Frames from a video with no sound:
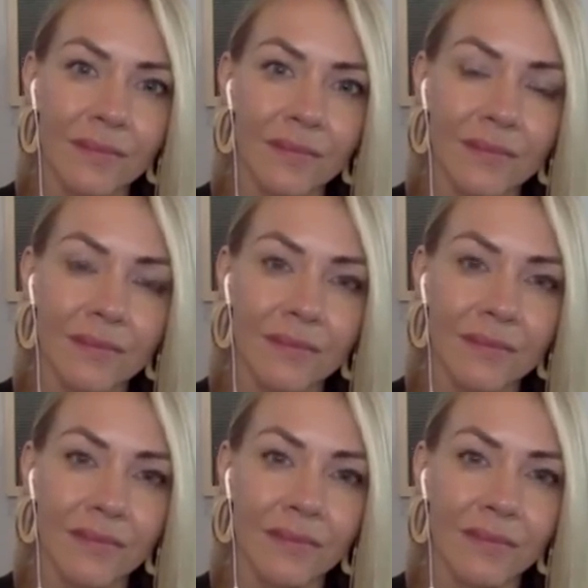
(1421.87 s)

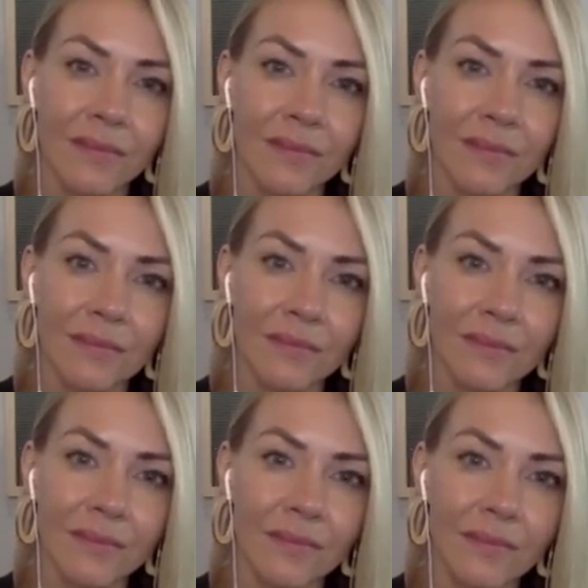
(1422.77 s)

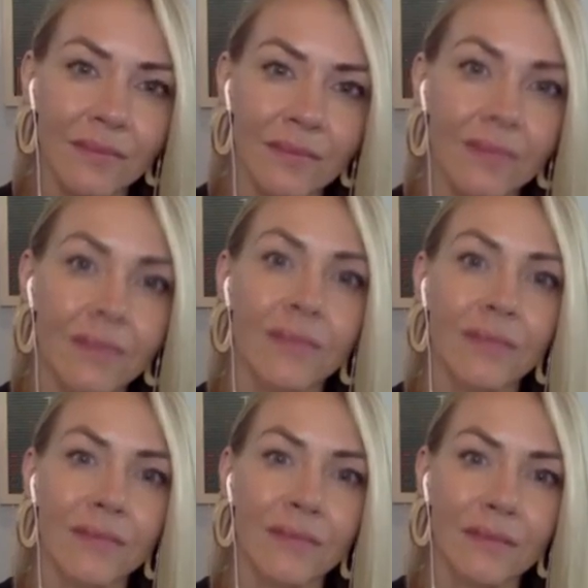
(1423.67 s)

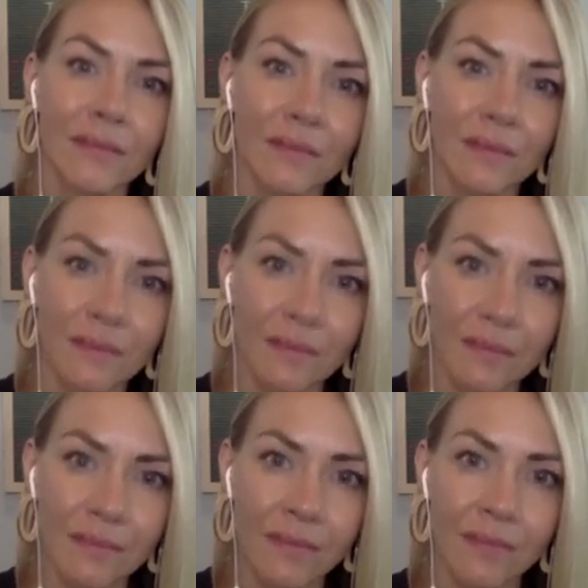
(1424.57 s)

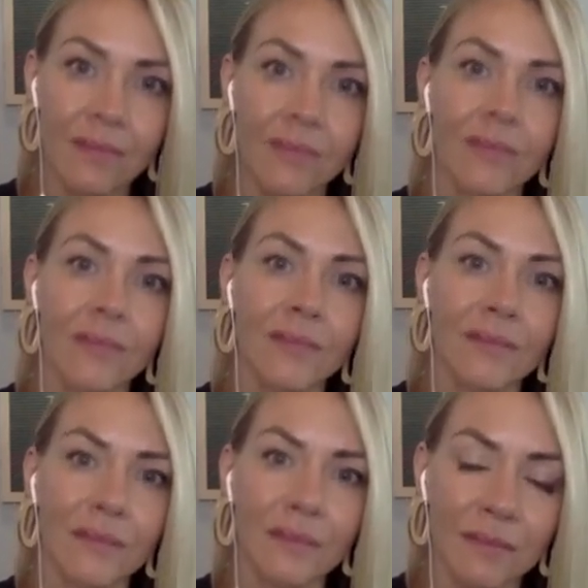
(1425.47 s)

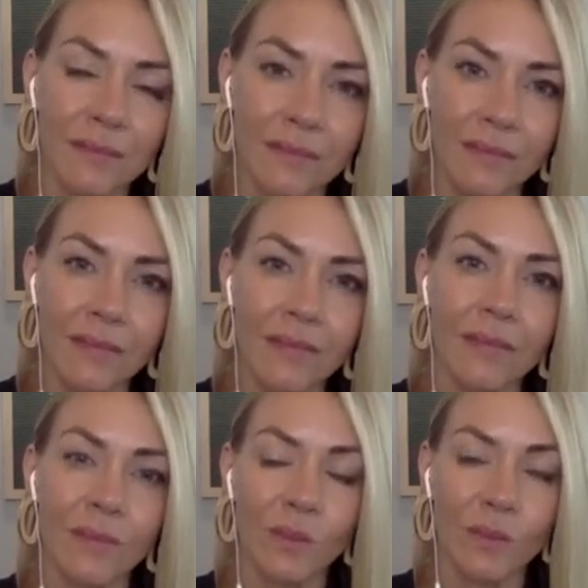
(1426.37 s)

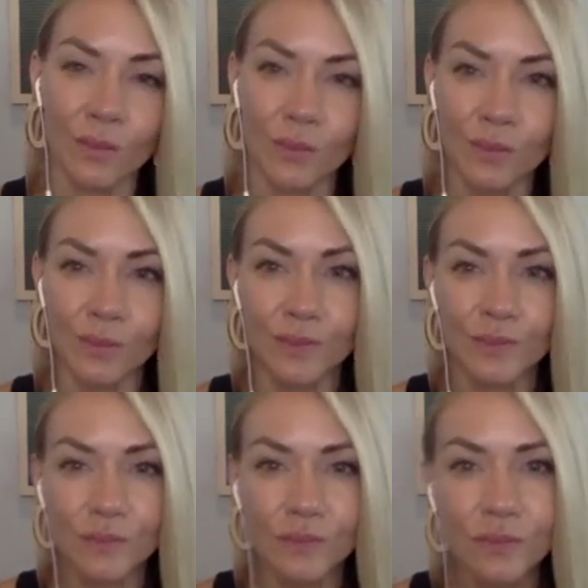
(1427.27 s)

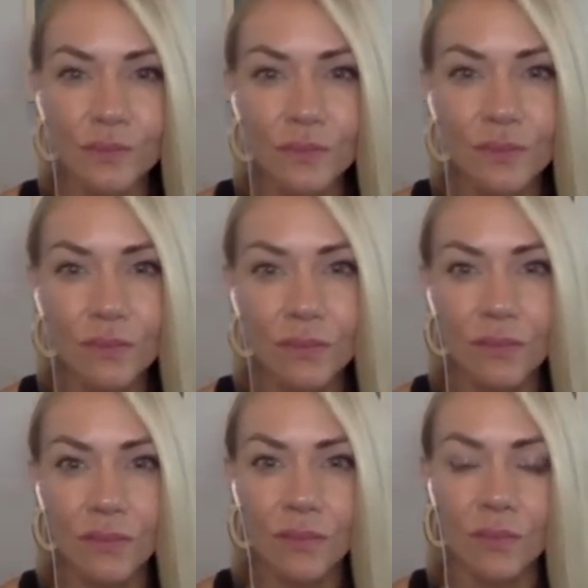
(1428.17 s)

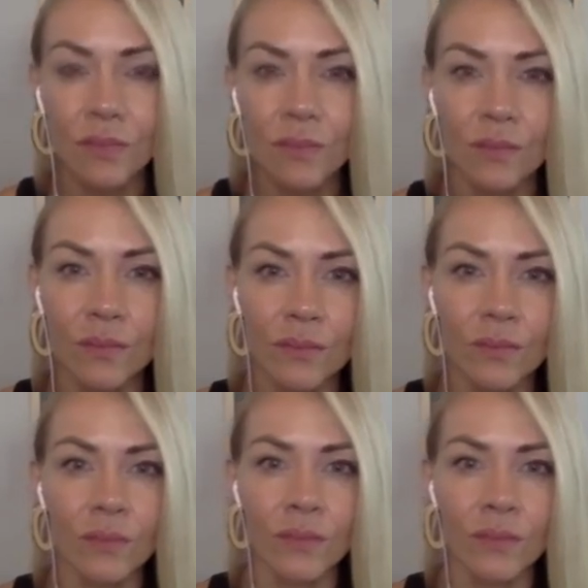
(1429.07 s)
[no speech]